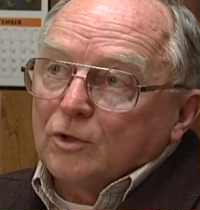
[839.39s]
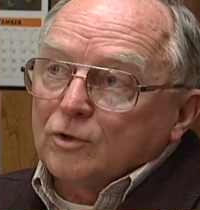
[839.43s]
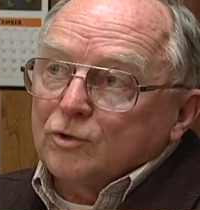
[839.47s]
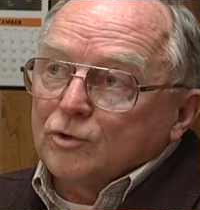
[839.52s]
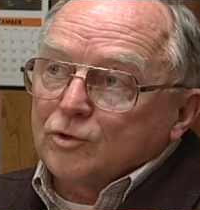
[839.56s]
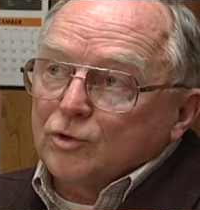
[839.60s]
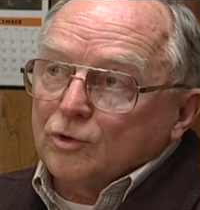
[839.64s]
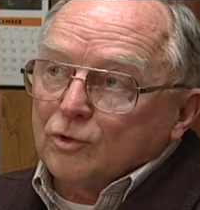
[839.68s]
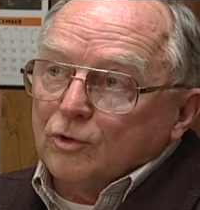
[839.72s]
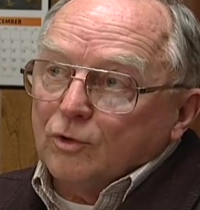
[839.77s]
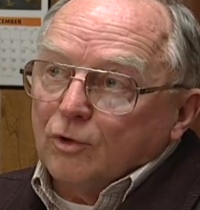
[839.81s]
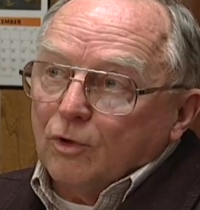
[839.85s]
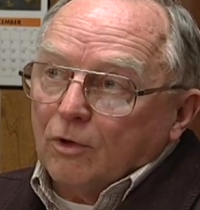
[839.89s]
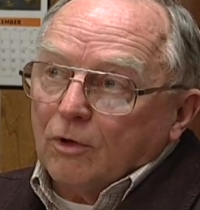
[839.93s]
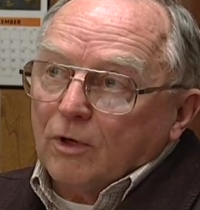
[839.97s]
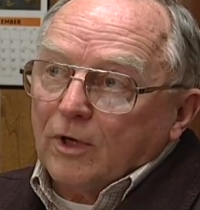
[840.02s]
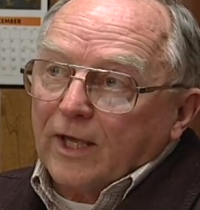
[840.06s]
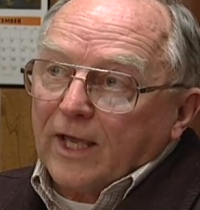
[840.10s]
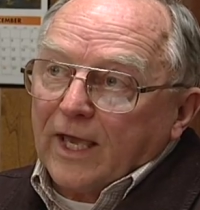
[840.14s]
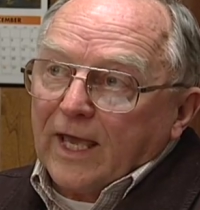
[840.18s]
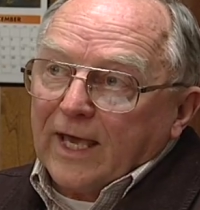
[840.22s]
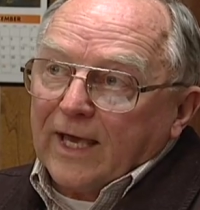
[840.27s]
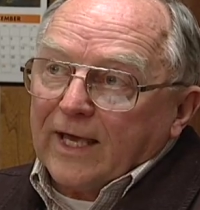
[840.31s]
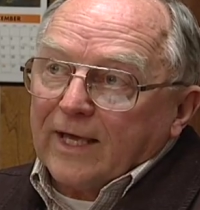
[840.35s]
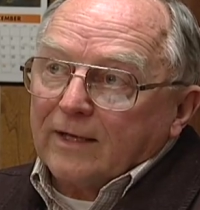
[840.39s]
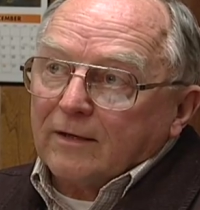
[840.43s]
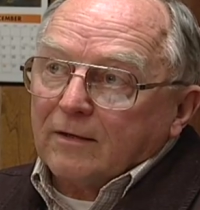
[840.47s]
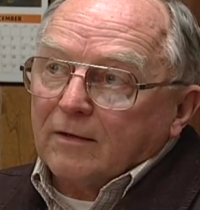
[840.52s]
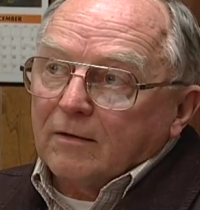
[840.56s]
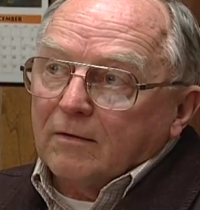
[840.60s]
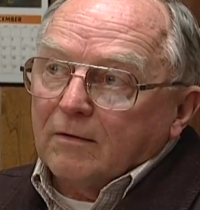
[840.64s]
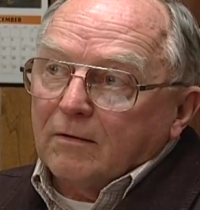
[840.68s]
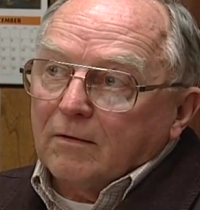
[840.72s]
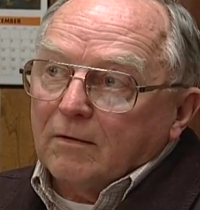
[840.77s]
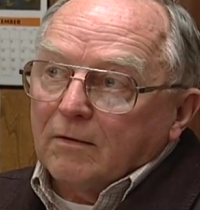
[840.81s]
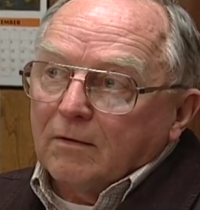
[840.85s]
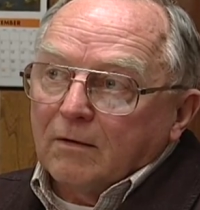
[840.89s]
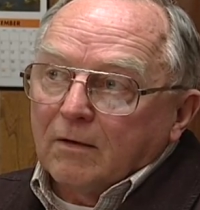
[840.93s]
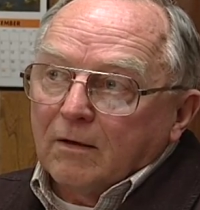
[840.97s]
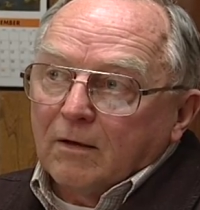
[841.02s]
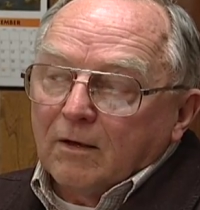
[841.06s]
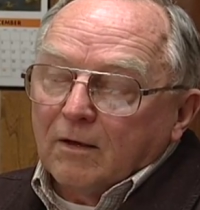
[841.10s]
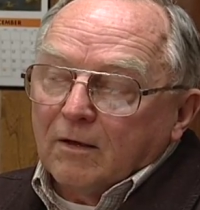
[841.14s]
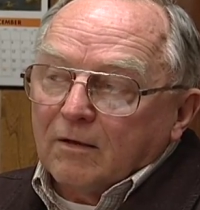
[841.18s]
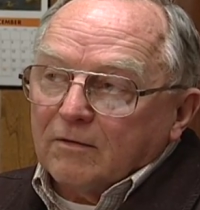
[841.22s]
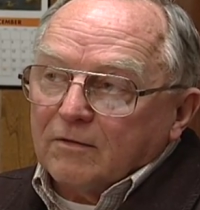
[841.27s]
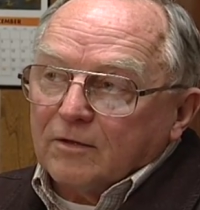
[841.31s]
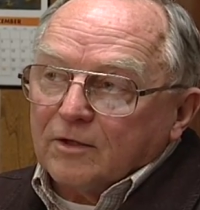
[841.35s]
to look at
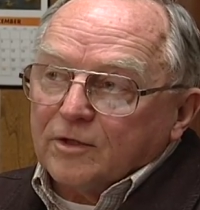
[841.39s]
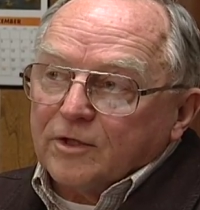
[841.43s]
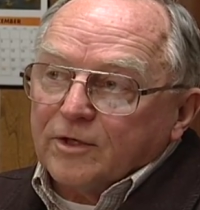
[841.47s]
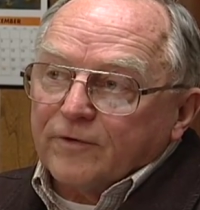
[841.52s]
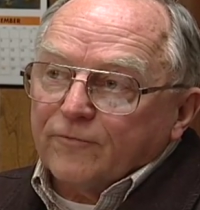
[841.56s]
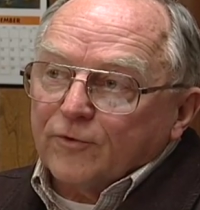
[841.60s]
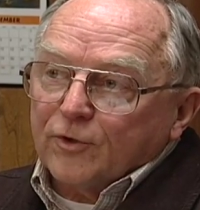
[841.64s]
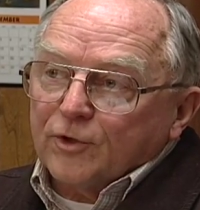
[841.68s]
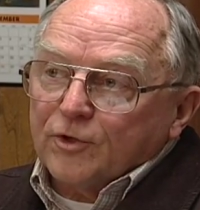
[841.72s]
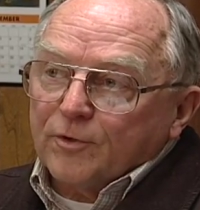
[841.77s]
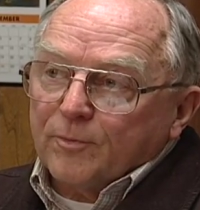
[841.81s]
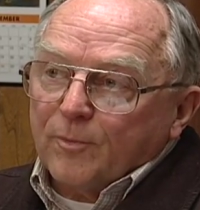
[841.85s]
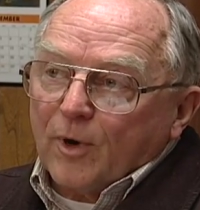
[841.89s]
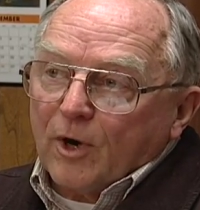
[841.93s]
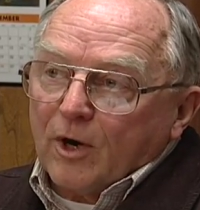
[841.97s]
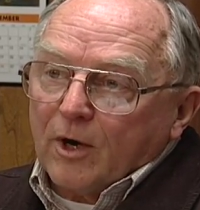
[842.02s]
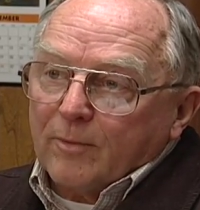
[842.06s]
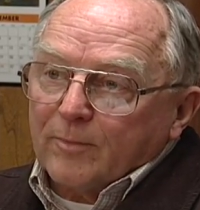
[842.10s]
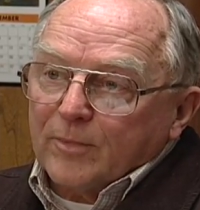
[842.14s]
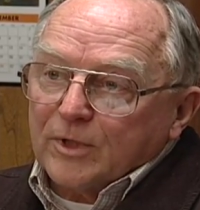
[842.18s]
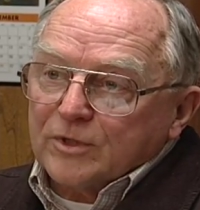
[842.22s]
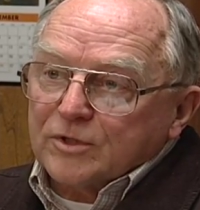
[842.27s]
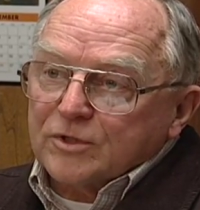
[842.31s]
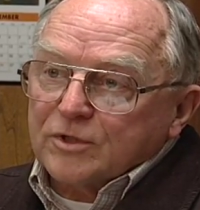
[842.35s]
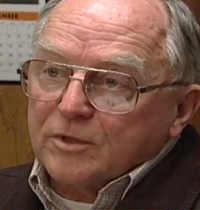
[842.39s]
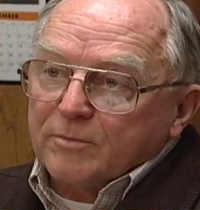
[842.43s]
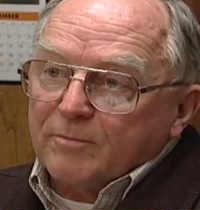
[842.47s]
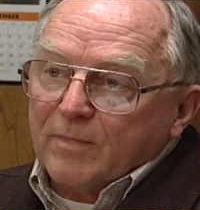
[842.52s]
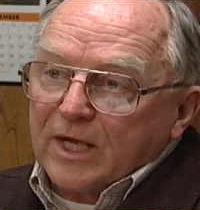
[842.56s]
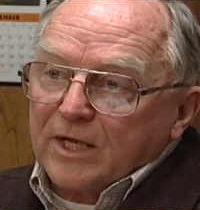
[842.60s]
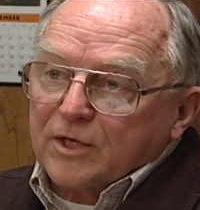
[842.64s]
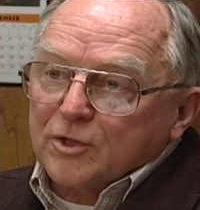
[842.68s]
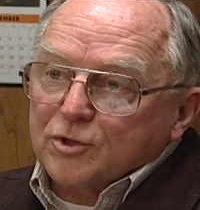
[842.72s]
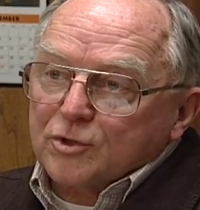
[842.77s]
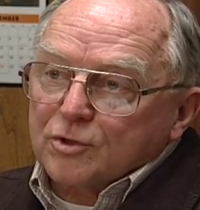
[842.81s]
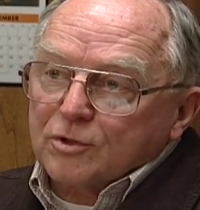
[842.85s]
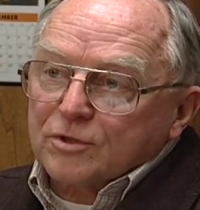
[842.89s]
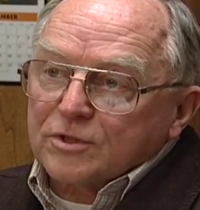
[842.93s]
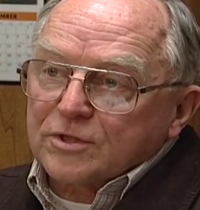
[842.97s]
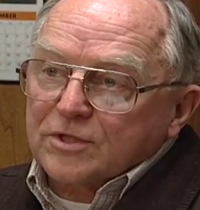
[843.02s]
the different departments to make sure